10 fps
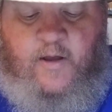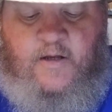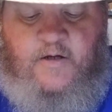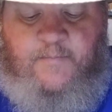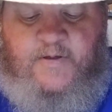
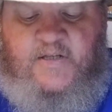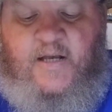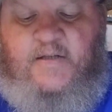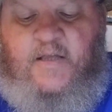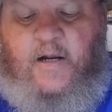in to
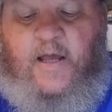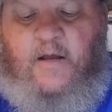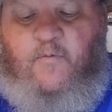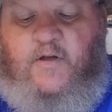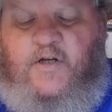possess the
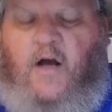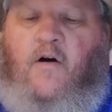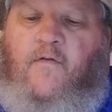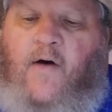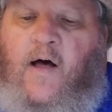land which
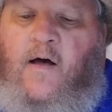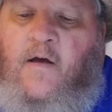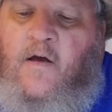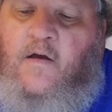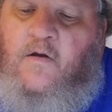Yahovah
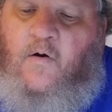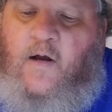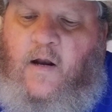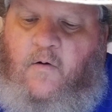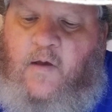your
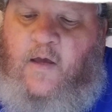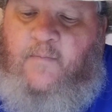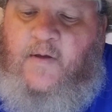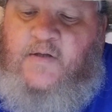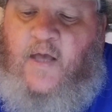
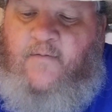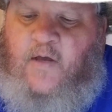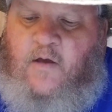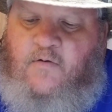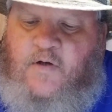Elohim is
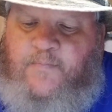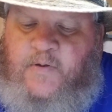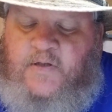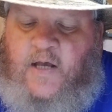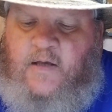giving you to
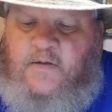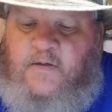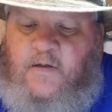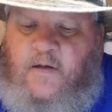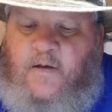possess.